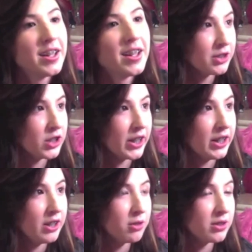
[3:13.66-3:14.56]
Jane,
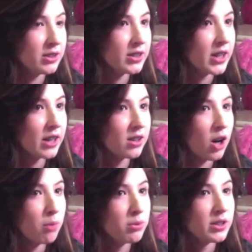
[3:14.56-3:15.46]
he was exact
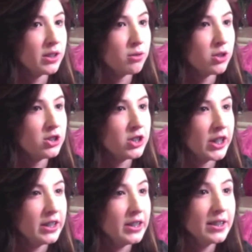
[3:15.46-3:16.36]
opposite of what
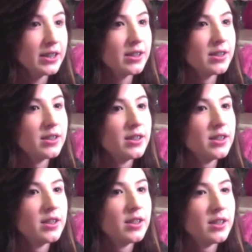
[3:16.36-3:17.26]
Jane needed.
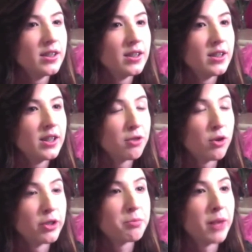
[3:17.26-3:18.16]
And of
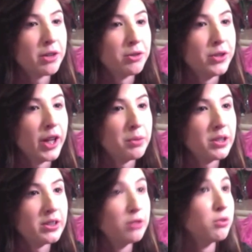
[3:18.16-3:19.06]
course Michael knew that because
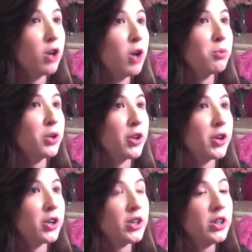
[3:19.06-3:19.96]
he grew up with
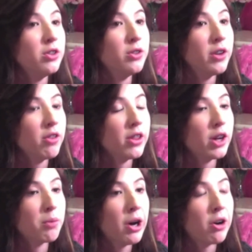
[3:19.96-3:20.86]
her. He knew everything
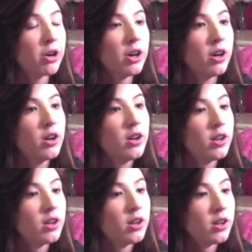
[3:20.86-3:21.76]
about her.
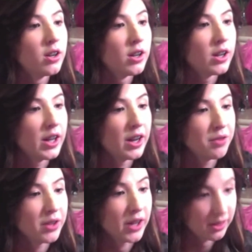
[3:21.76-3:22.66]
And I
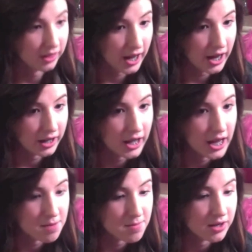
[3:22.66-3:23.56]
feel like that
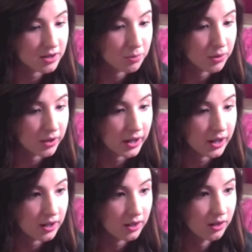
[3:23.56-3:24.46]
came into play